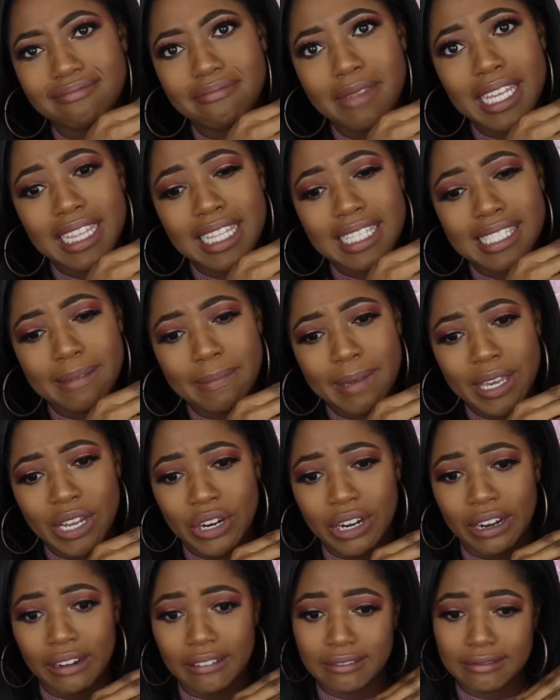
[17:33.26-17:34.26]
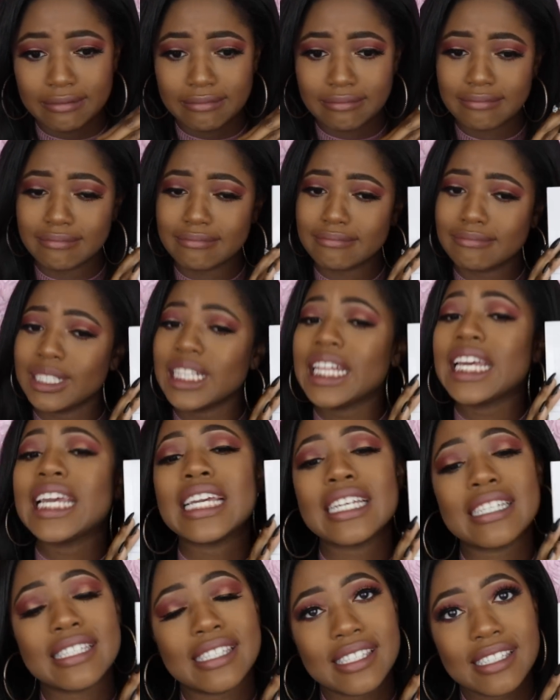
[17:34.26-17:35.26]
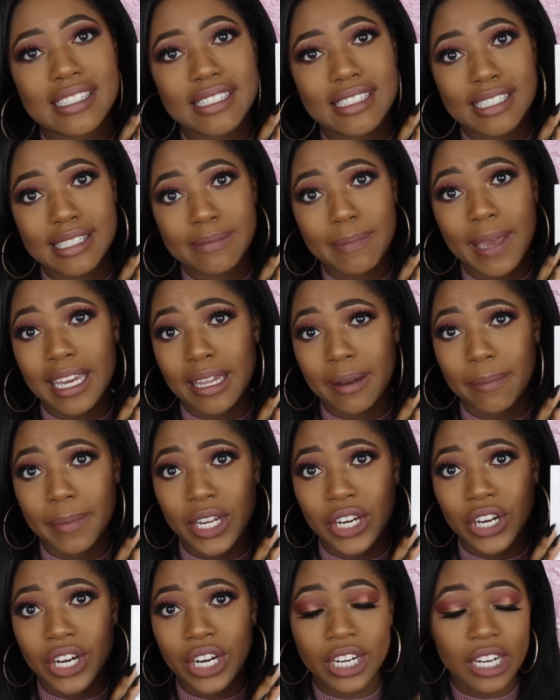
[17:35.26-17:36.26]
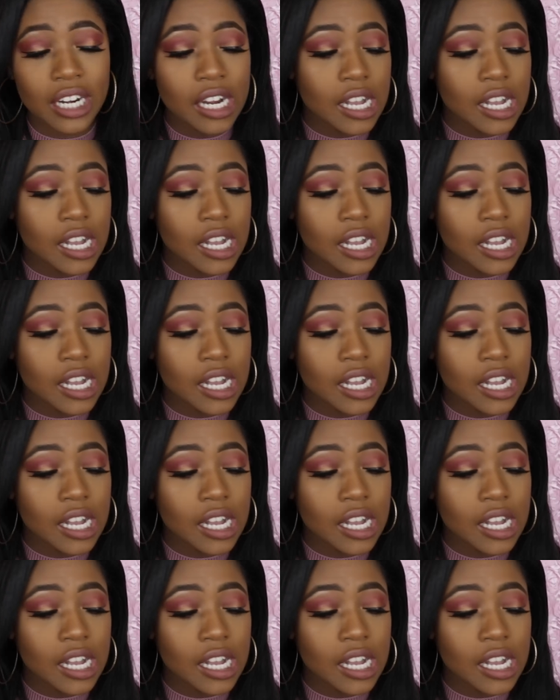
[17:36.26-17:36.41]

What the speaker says: Make this a mirror. Please, just make it a mirror.